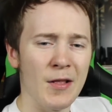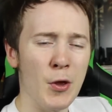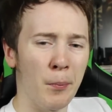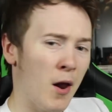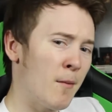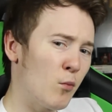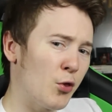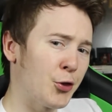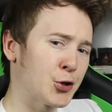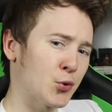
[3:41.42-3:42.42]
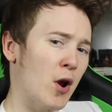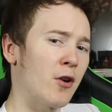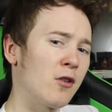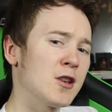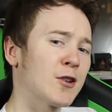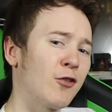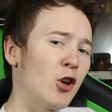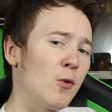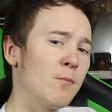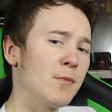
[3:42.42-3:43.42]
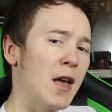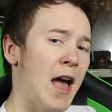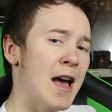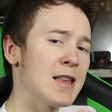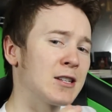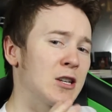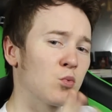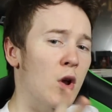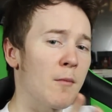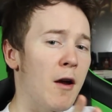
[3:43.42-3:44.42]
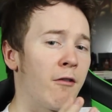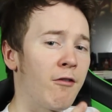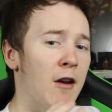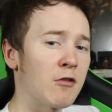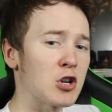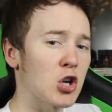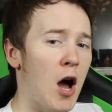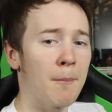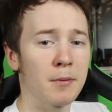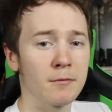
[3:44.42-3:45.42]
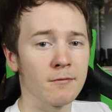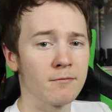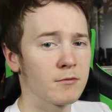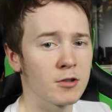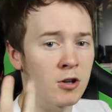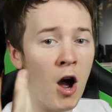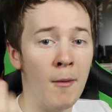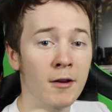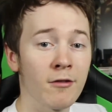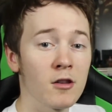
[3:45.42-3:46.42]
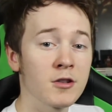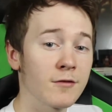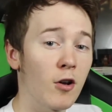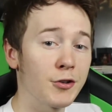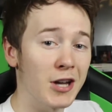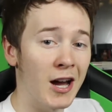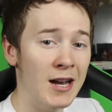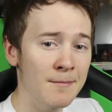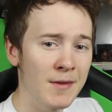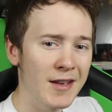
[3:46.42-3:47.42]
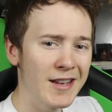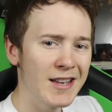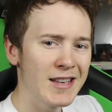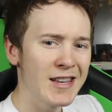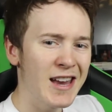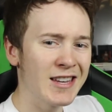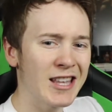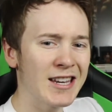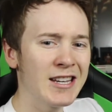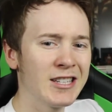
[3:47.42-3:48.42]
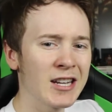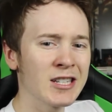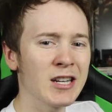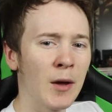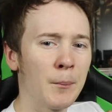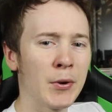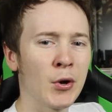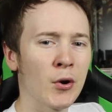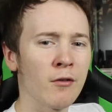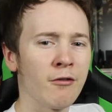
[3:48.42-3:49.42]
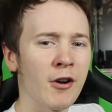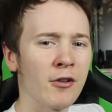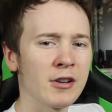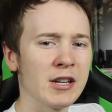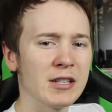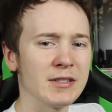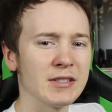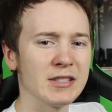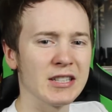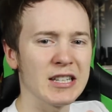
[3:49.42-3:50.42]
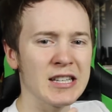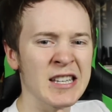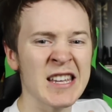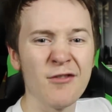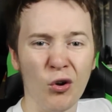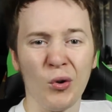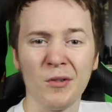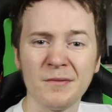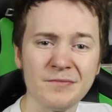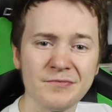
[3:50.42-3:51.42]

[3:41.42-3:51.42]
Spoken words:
the problem with Shredder in this film, as he's one of my favorite top comic villains of all time, is that he doesn't appear very evil.